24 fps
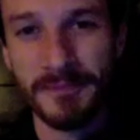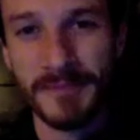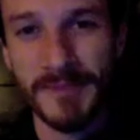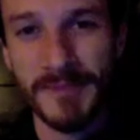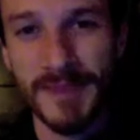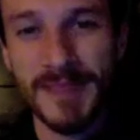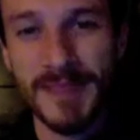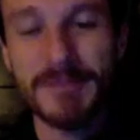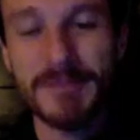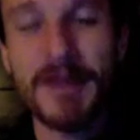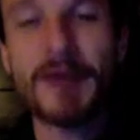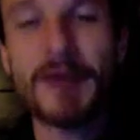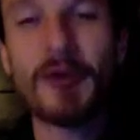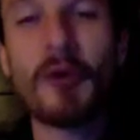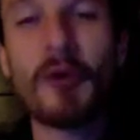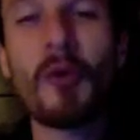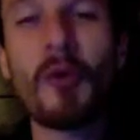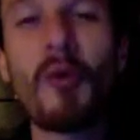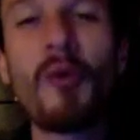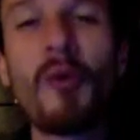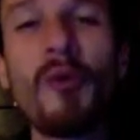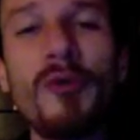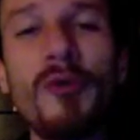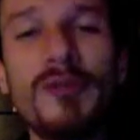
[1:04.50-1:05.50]
Spend a
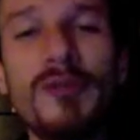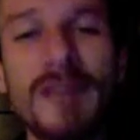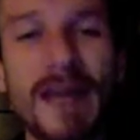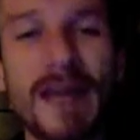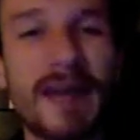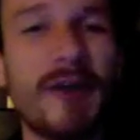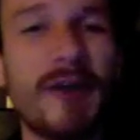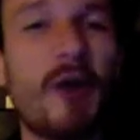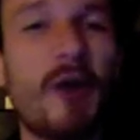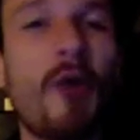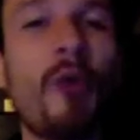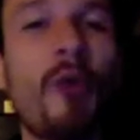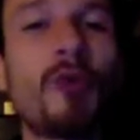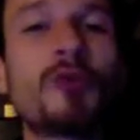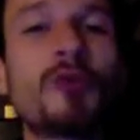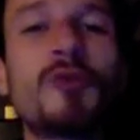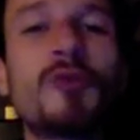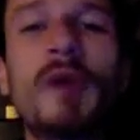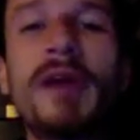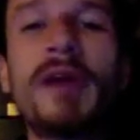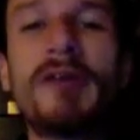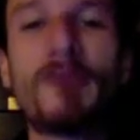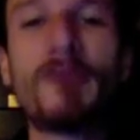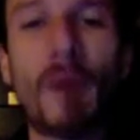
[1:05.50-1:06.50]
whole day, a whole
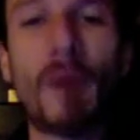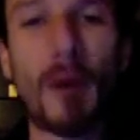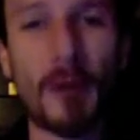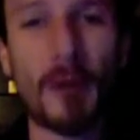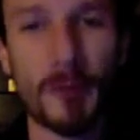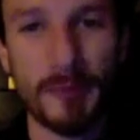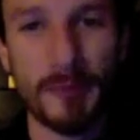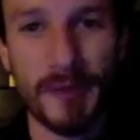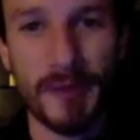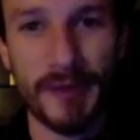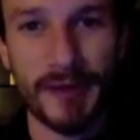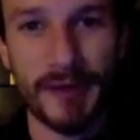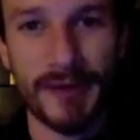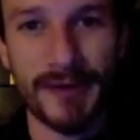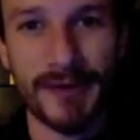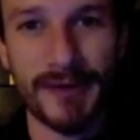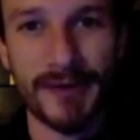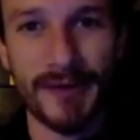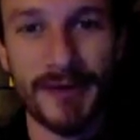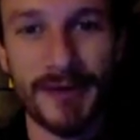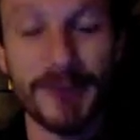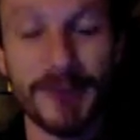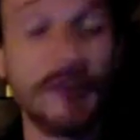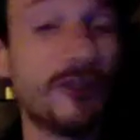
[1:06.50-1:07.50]
24-hour period,
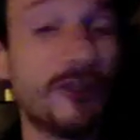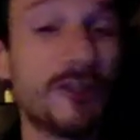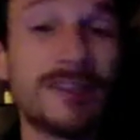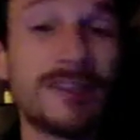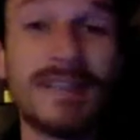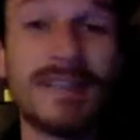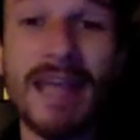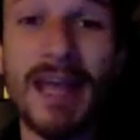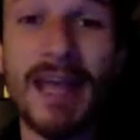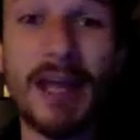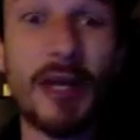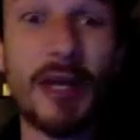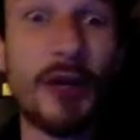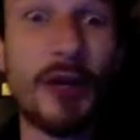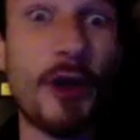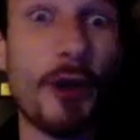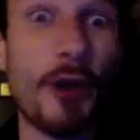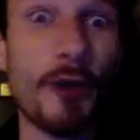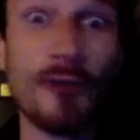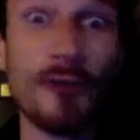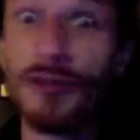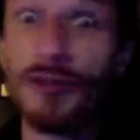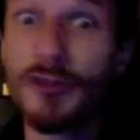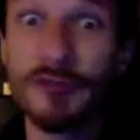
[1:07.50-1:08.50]
just saying no,
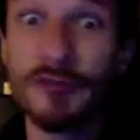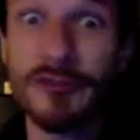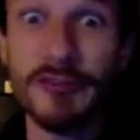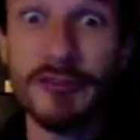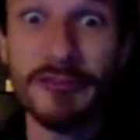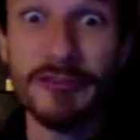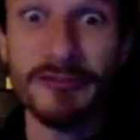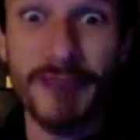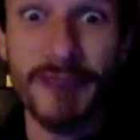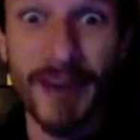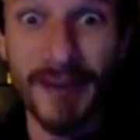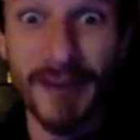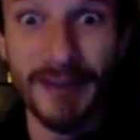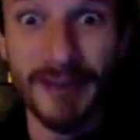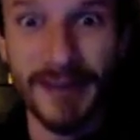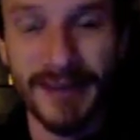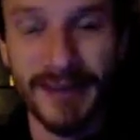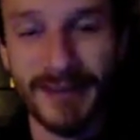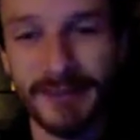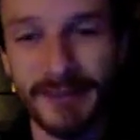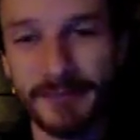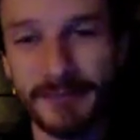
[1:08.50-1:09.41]
just for the fun of it.